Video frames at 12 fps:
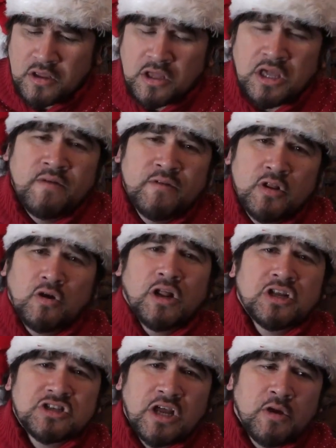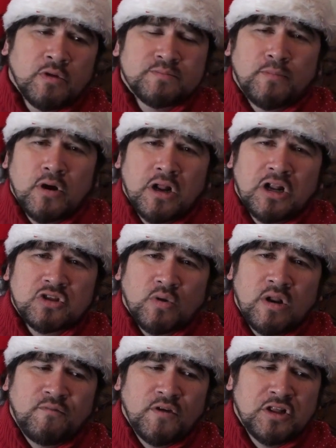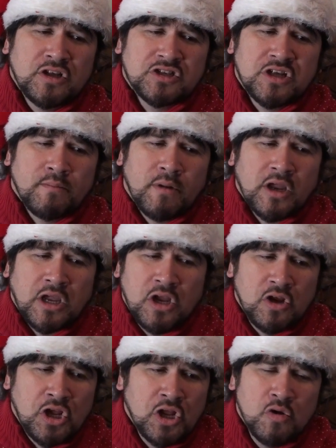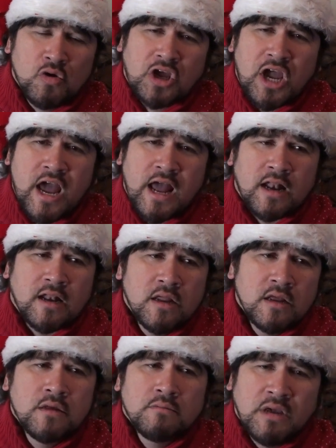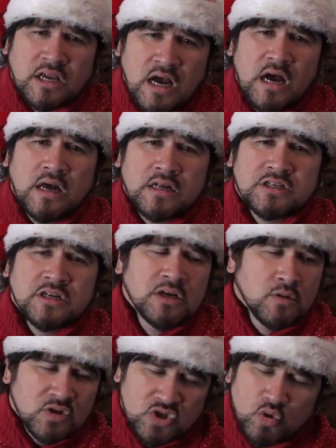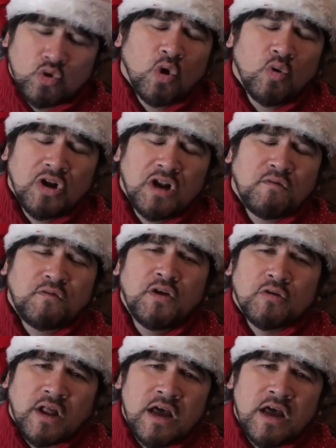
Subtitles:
even though they say he was born on the 25th December, he no can, because it was too cold in the field.